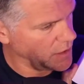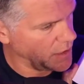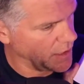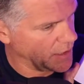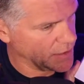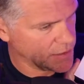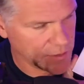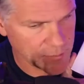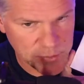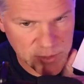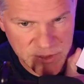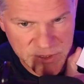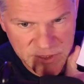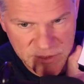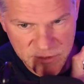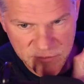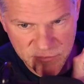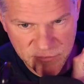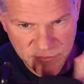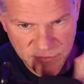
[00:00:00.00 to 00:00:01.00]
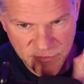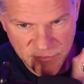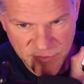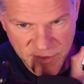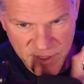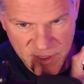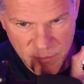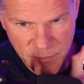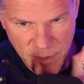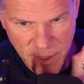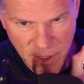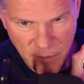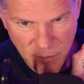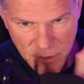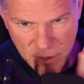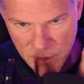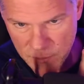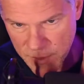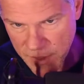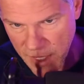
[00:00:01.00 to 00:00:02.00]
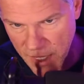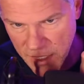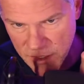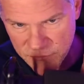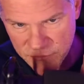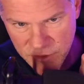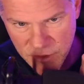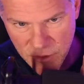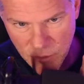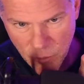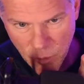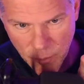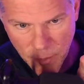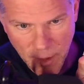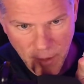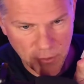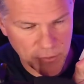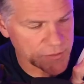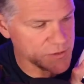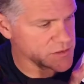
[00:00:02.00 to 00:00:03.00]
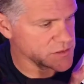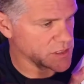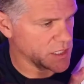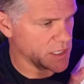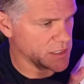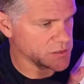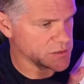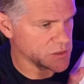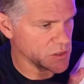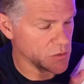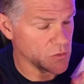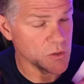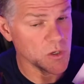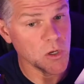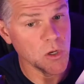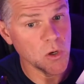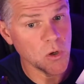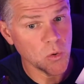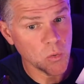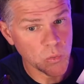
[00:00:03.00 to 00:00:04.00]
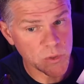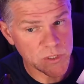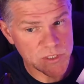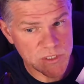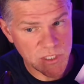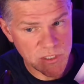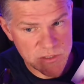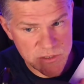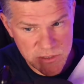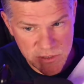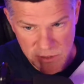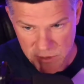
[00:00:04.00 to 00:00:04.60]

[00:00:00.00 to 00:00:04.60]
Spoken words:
And I believe the phantom power coming out of here will power this guy. So we shall see.